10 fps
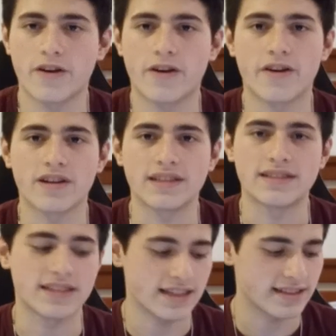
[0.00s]
are
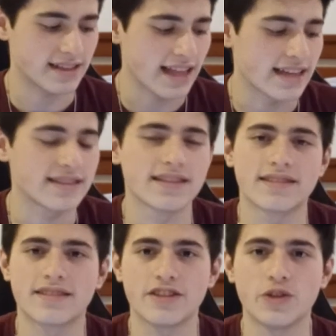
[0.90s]
6
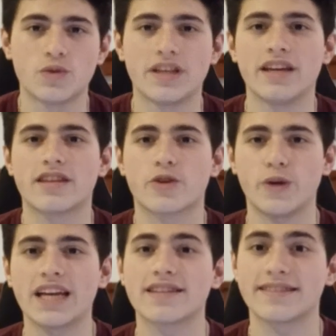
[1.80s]
classes. You take
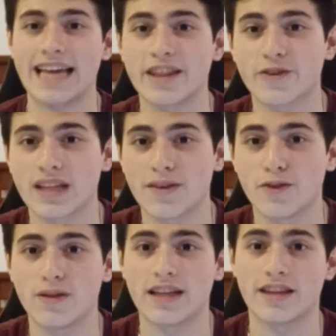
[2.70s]
3 at standard
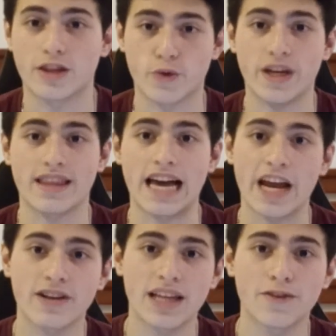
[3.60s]
level and 3 at
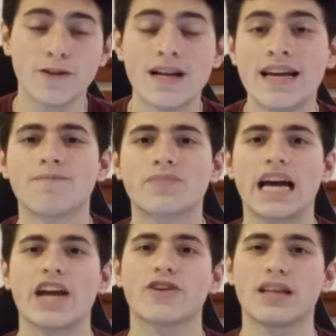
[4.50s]
higher level.
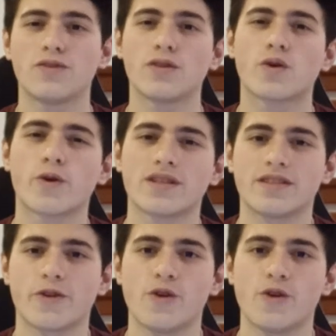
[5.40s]
Higher level courses are